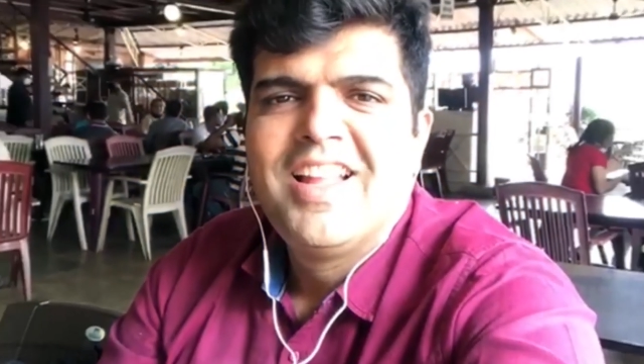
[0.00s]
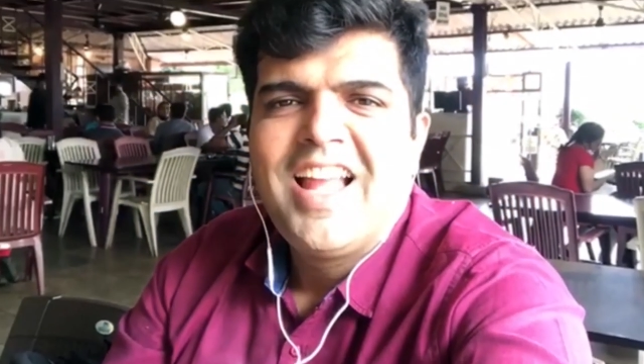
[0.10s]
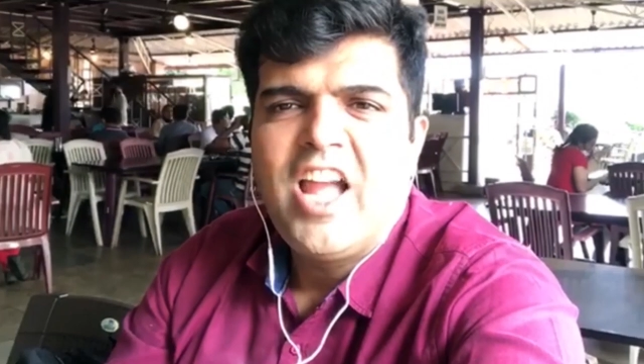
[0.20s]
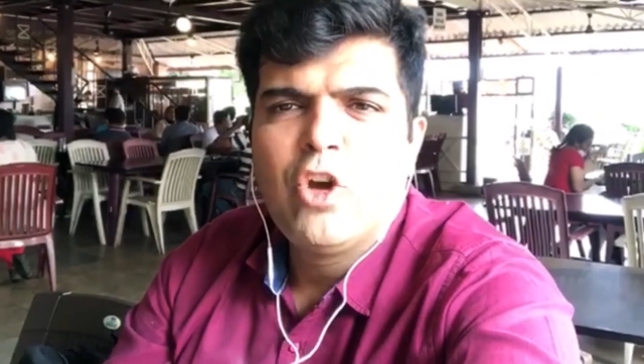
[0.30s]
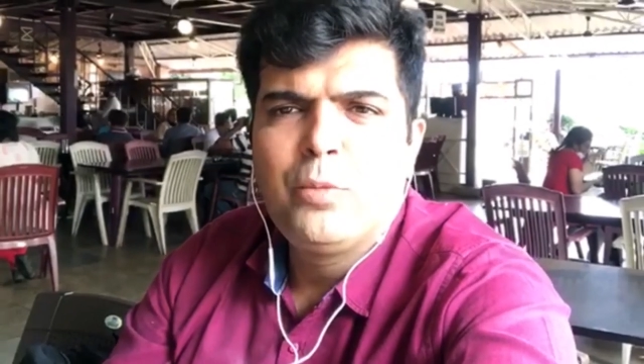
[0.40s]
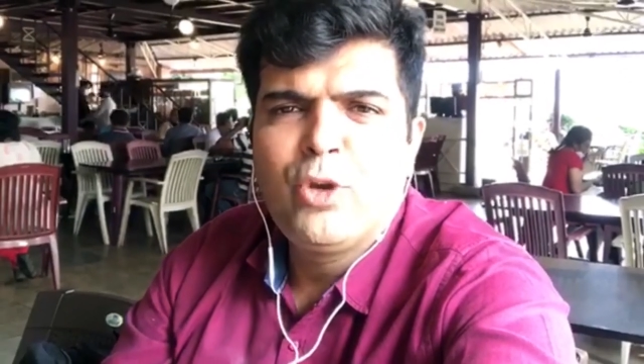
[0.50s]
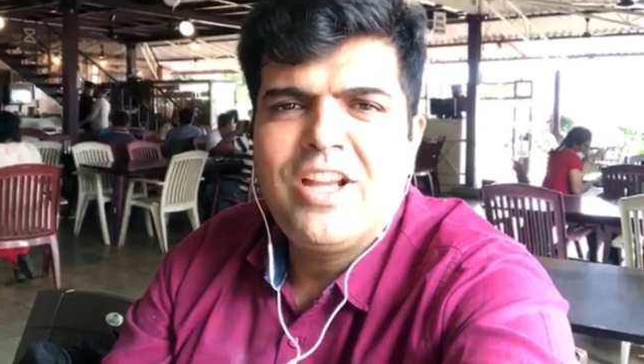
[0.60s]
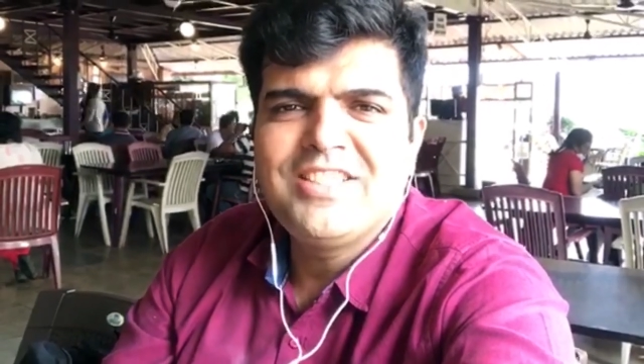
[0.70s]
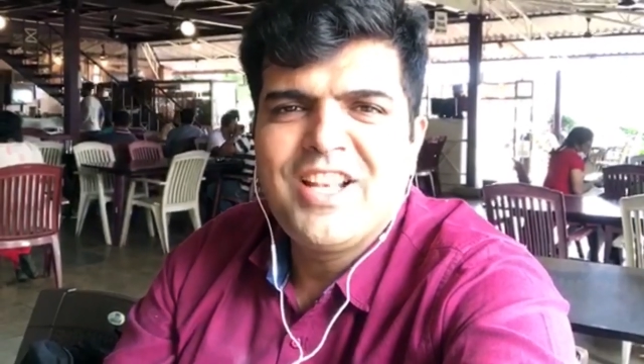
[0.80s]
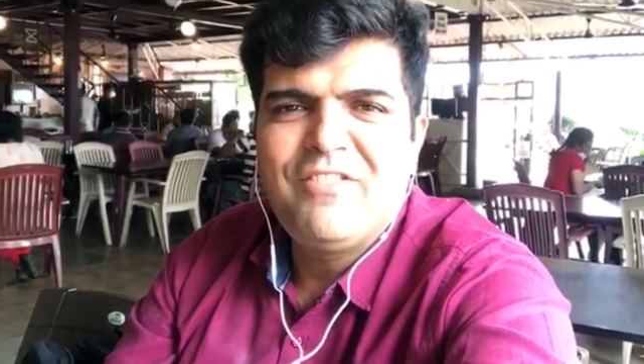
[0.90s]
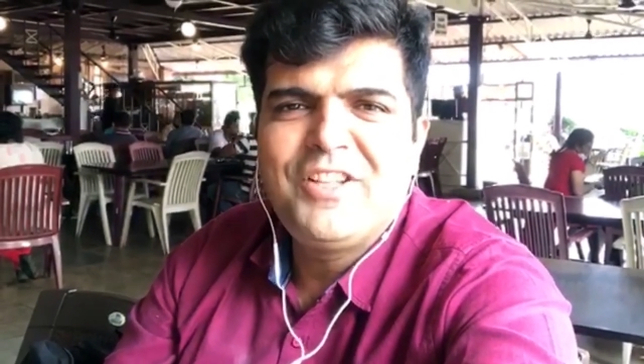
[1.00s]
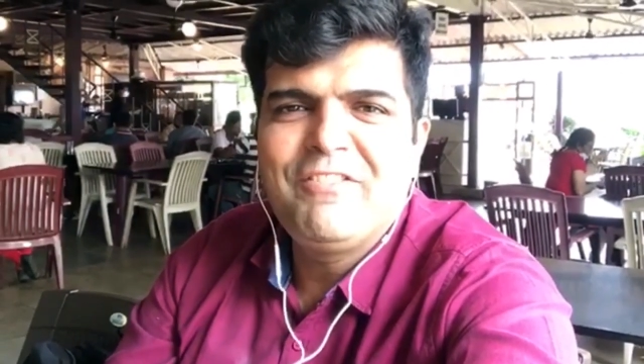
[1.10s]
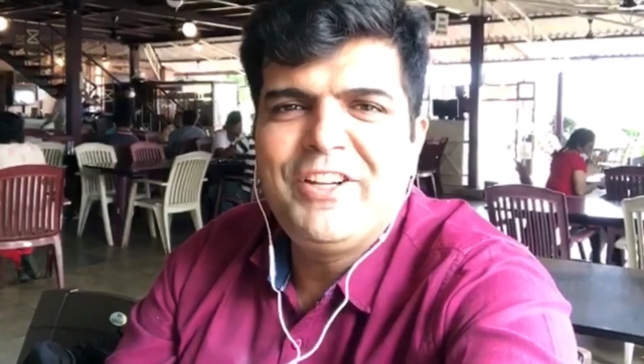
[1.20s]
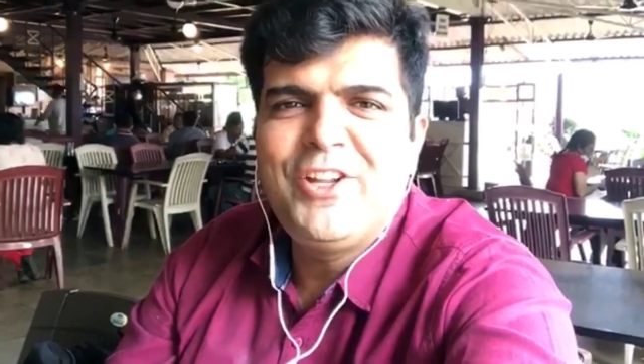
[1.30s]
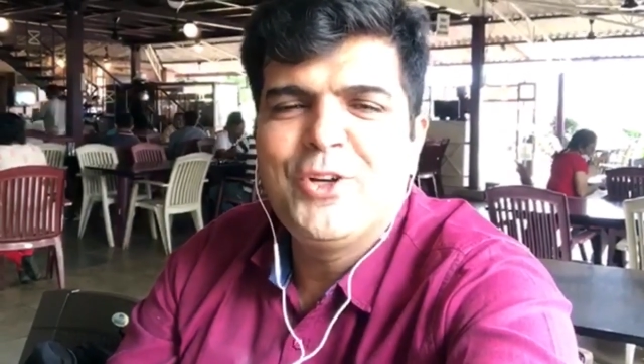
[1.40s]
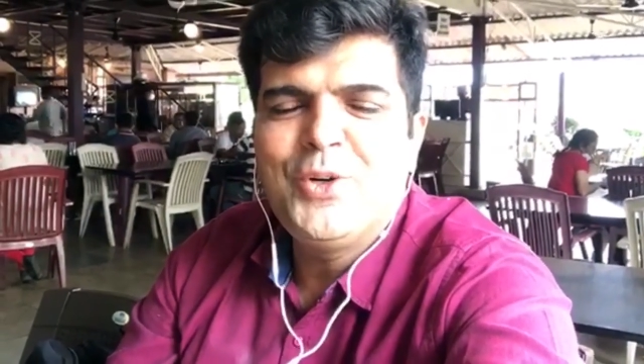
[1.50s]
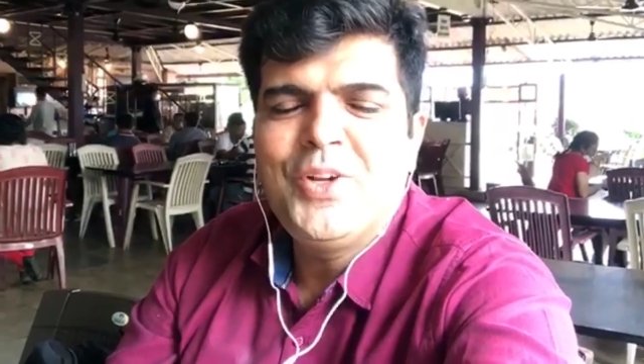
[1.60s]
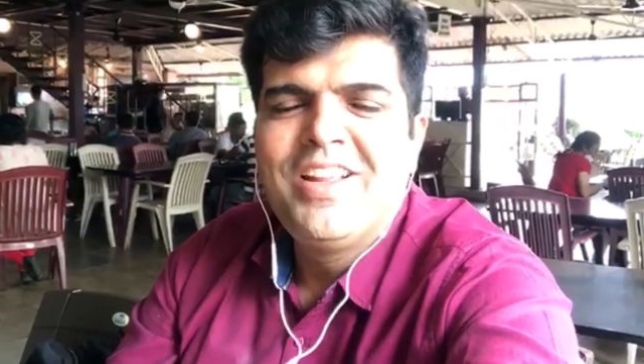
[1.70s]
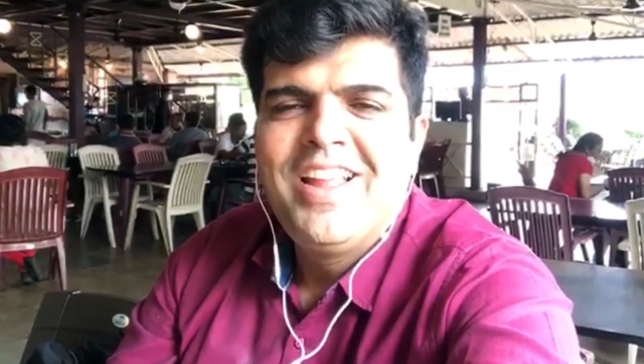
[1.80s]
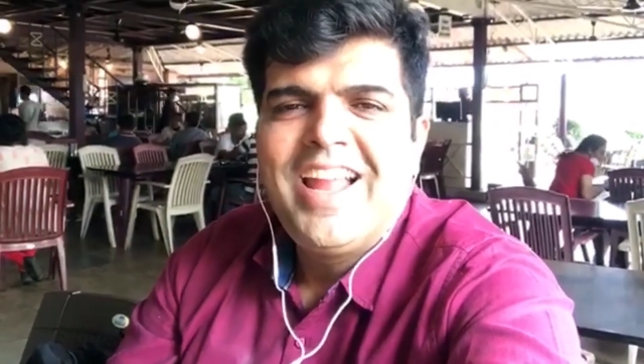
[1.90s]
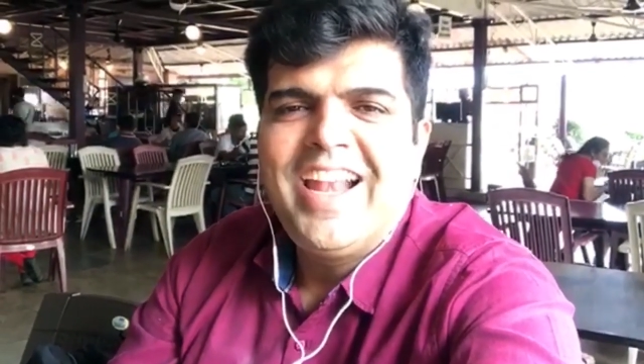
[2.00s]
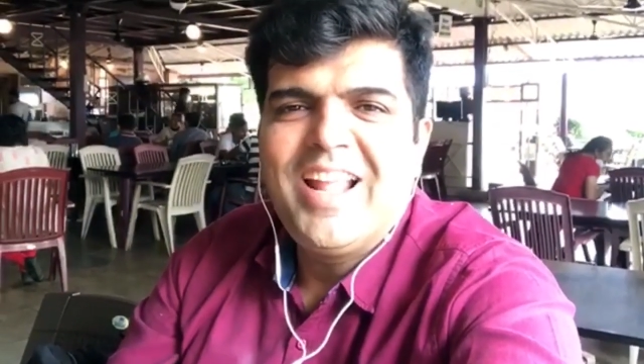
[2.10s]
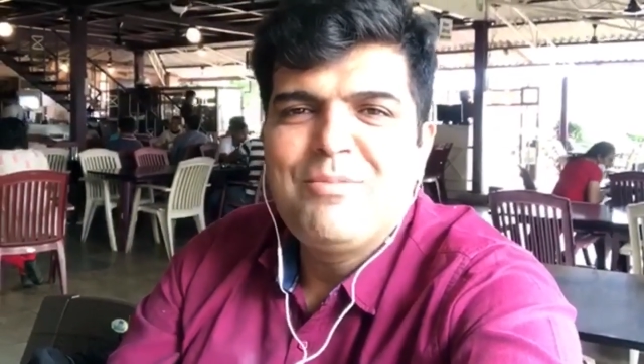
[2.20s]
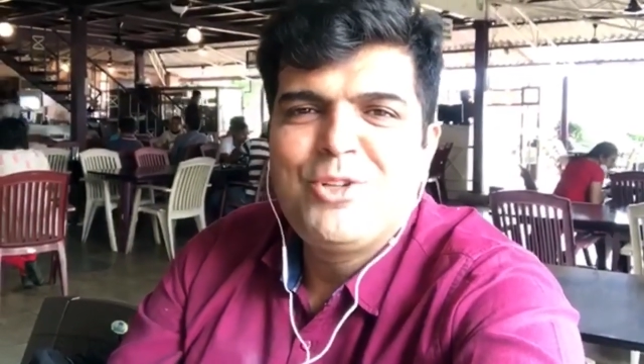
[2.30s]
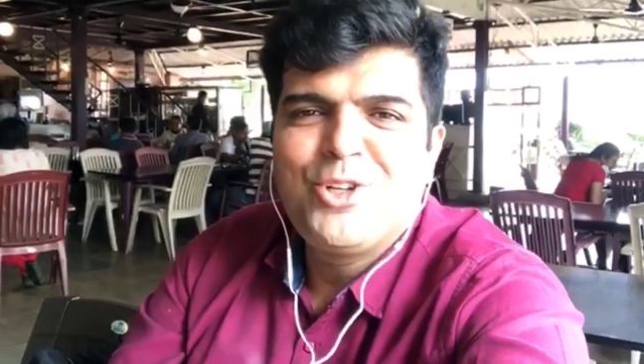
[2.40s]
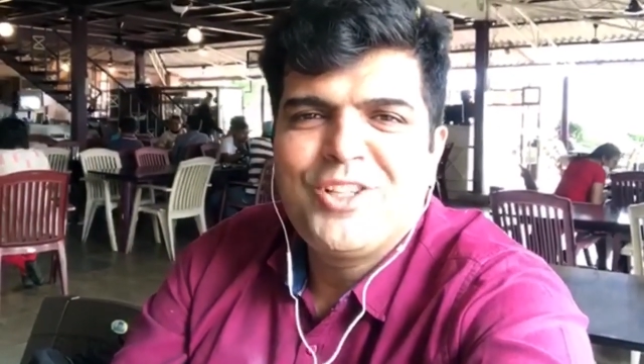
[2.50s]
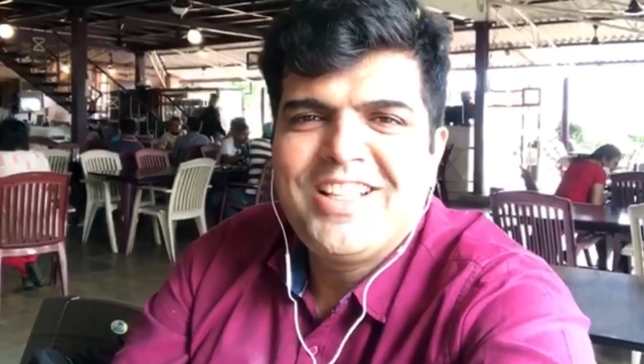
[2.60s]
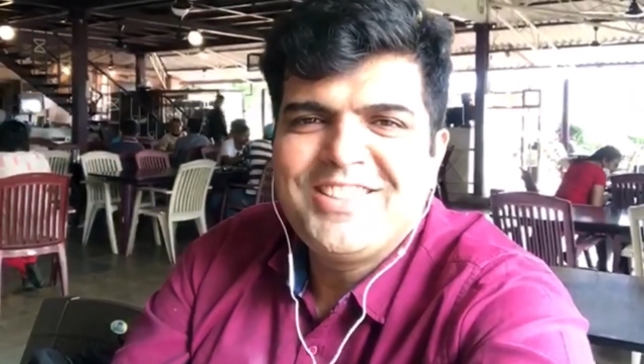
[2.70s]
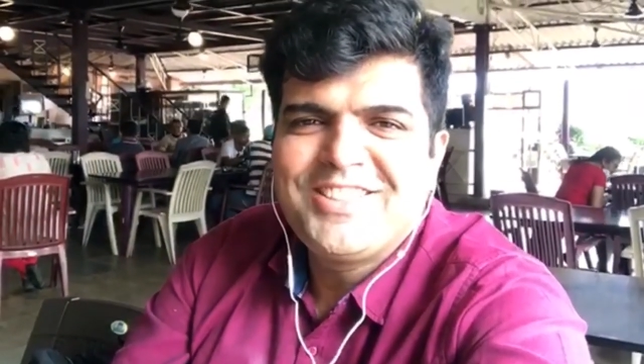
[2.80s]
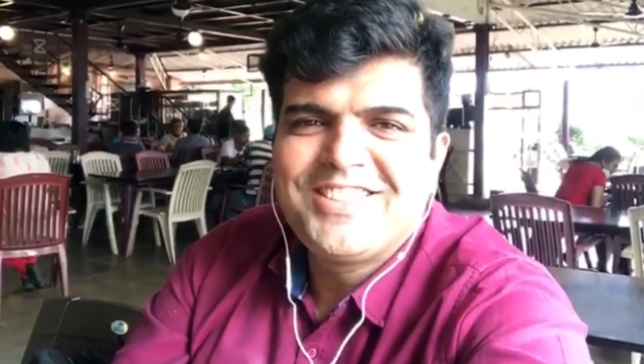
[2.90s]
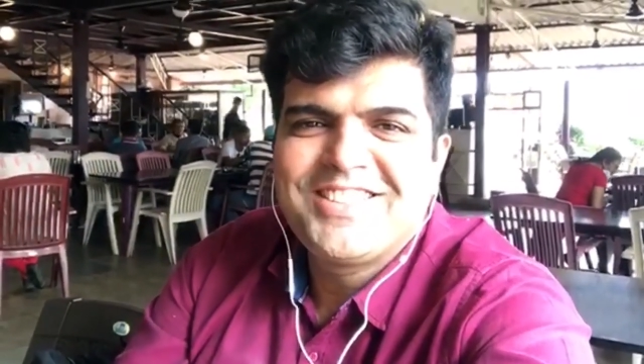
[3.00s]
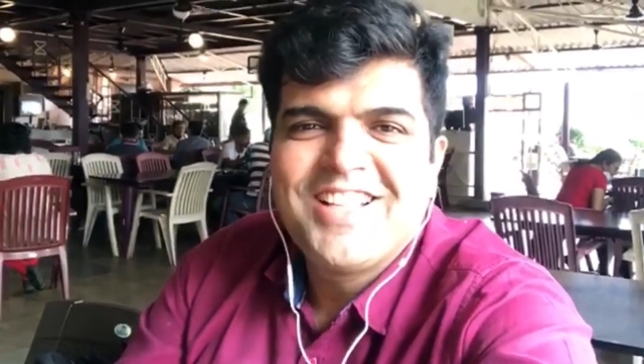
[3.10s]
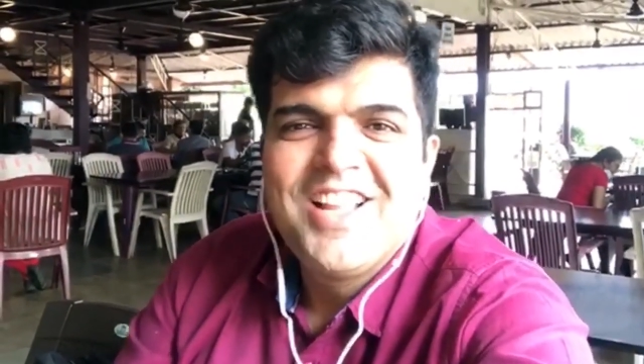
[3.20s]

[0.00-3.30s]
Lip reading: I hope you guys loved the video, and I'm sure this